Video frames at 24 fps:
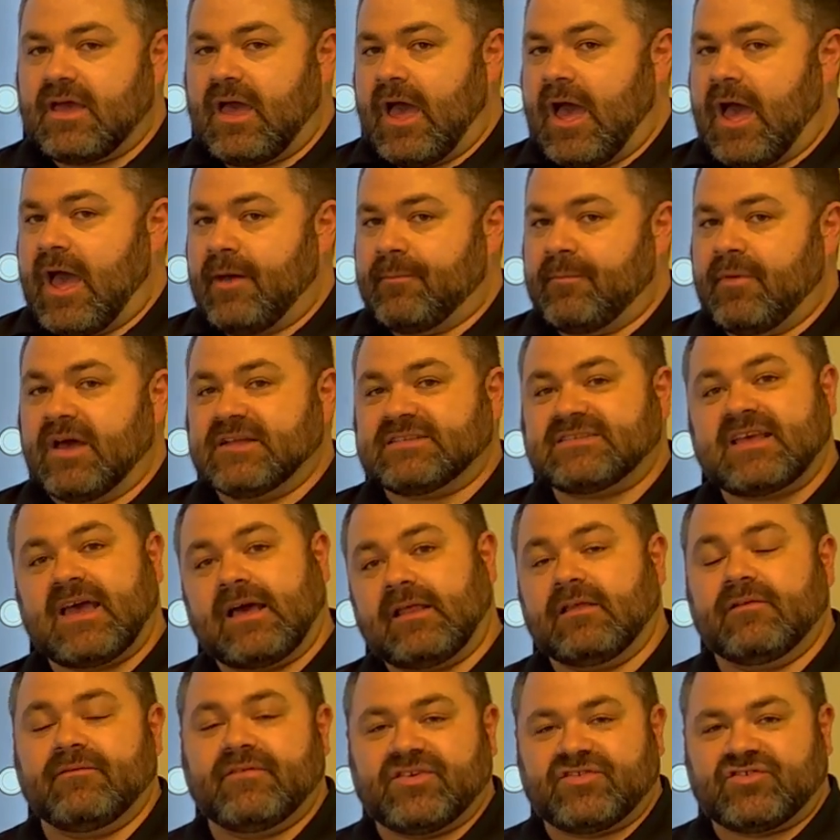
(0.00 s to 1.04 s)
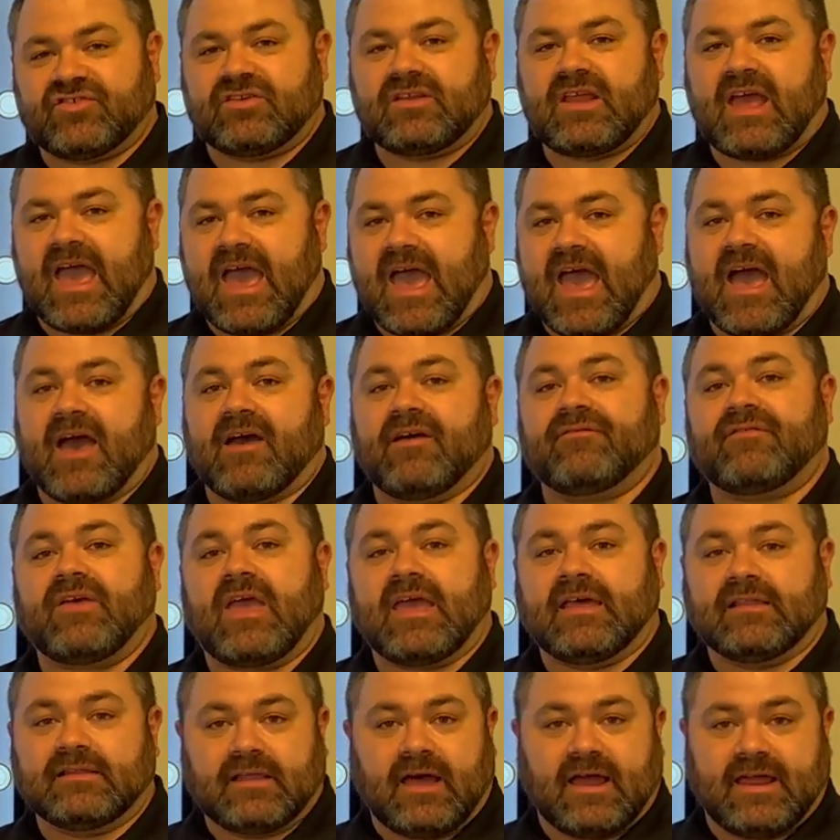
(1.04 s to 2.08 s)
a television, have
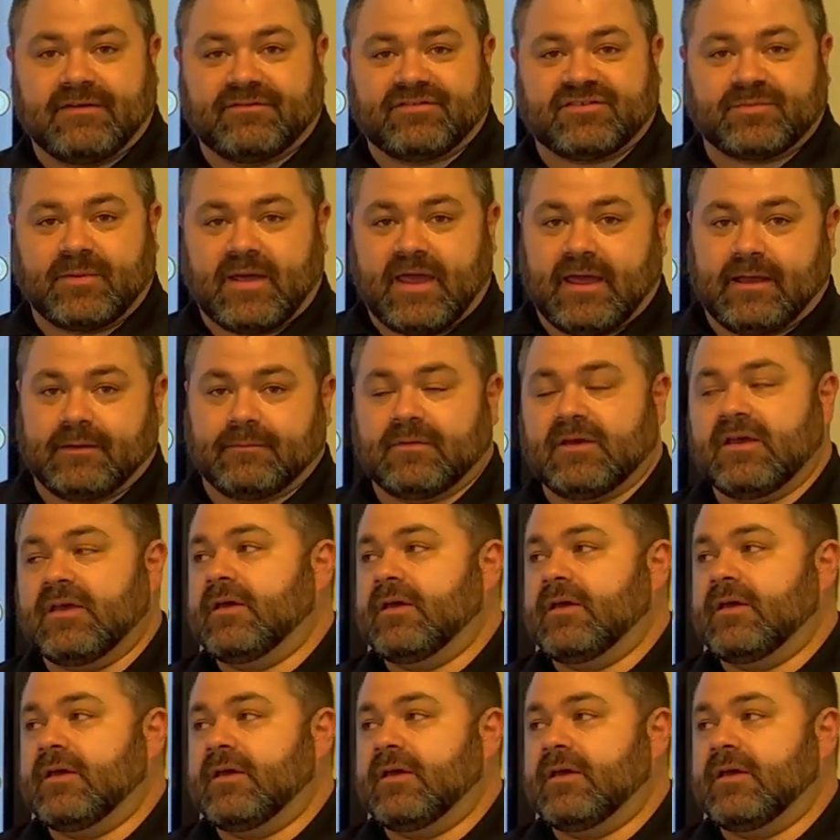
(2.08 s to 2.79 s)
a lifespan.